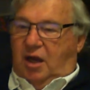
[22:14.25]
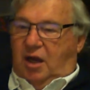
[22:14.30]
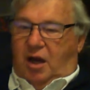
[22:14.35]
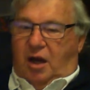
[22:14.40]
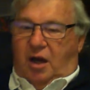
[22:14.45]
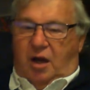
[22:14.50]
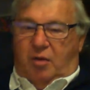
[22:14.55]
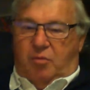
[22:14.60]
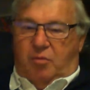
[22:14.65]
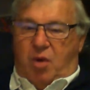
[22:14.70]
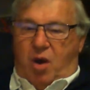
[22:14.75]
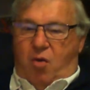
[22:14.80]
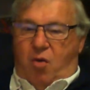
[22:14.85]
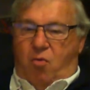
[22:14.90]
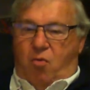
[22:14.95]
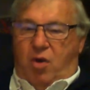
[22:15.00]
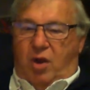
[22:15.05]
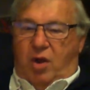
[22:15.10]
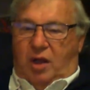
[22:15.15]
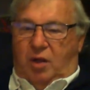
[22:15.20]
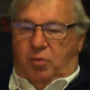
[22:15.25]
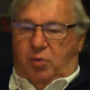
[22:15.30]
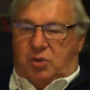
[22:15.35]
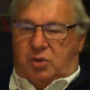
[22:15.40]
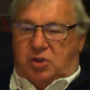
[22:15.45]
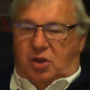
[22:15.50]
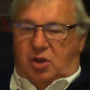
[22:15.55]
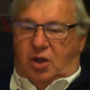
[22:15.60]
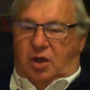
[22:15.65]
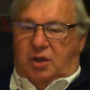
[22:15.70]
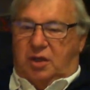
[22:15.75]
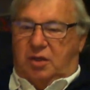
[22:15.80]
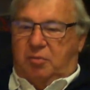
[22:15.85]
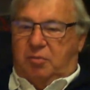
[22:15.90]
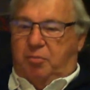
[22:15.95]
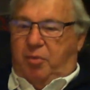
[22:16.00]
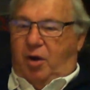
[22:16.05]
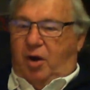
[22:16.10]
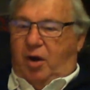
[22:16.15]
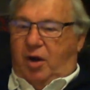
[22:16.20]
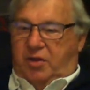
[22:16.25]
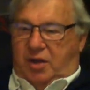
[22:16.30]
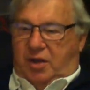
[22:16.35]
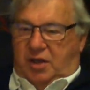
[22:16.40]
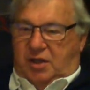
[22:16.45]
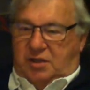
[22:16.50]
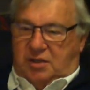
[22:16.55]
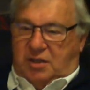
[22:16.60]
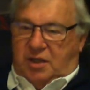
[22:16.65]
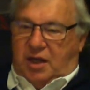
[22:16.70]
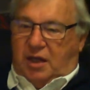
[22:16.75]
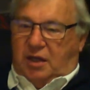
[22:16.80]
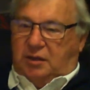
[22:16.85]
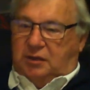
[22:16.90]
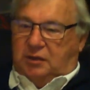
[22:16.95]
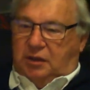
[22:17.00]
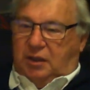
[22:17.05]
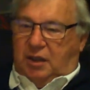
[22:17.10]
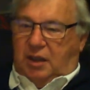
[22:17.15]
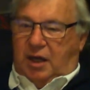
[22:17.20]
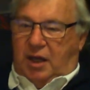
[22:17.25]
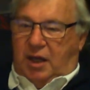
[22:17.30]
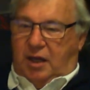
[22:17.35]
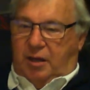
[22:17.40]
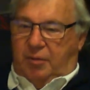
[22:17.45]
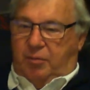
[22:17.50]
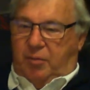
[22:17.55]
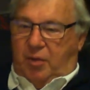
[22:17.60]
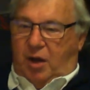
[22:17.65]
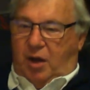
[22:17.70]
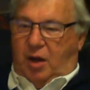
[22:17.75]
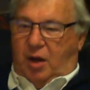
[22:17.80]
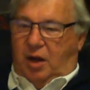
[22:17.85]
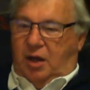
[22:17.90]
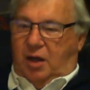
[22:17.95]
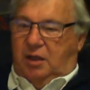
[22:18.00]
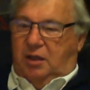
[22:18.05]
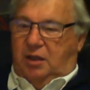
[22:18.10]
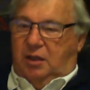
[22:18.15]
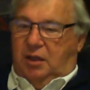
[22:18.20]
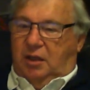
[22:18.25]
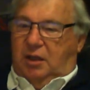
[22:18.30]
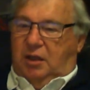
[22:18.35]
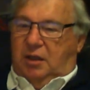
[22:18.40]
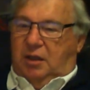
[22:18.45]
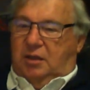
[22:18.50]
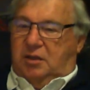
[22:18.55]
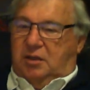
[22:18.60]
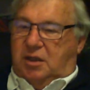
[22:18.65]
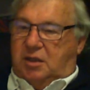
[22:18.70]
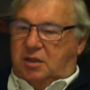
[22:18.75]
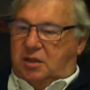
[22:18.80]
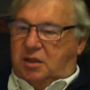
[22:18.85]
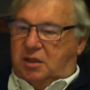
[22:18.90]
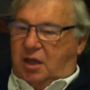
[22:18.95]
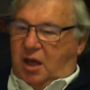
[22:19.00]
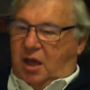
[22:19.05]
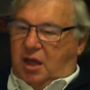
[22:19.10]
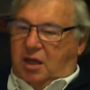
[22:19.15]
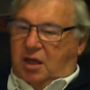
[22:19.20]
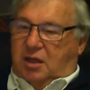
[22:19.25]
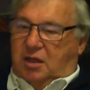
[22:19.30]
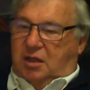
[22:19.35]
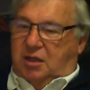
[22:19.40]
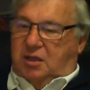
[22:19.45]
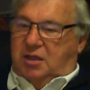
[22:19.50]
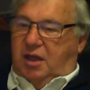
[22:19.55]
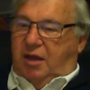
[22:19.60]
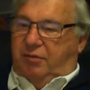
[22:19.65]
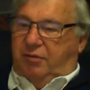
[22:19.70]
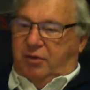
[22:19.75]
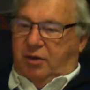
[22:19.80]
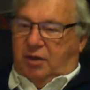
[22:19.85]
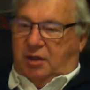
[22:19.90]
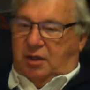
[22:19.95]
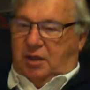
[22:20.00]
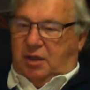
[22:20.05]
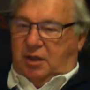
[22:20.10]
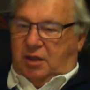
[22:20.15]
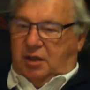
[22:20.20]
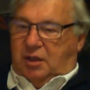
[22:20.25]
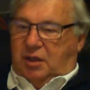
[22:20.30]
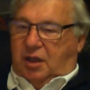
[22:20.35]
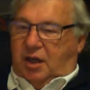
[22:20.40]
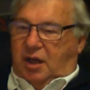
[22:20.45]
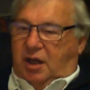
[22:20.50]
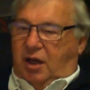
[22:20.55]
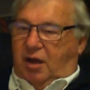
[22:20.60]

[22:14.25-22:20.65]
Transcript: I'm really wishing I didn't buy these now um, I didn't definitely,